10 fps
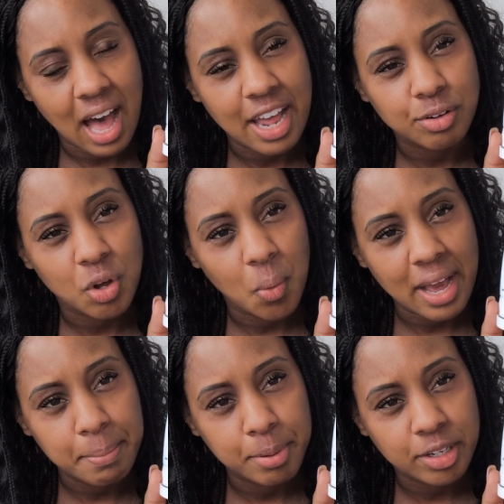I don't know
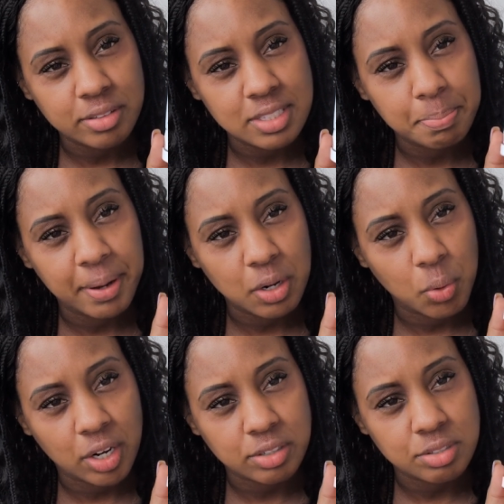why it burns, but it
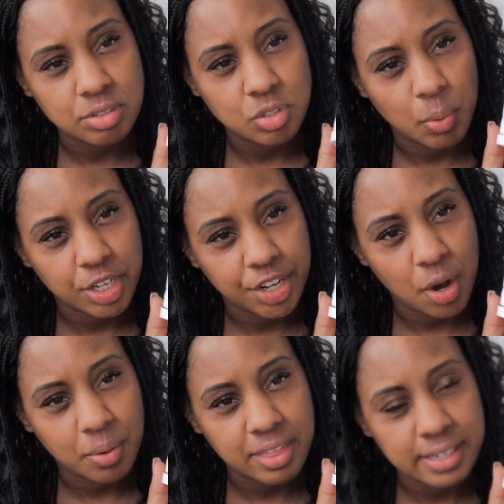works. So we're gonna
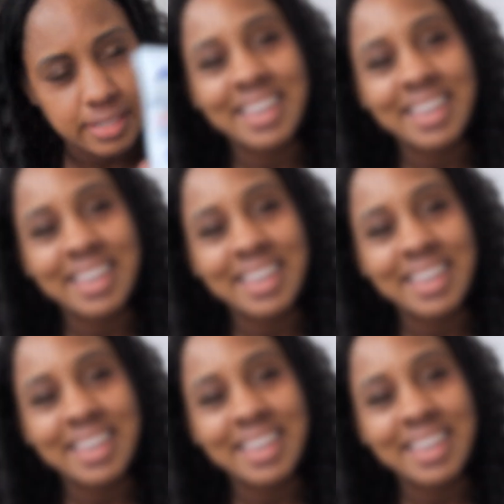go with it.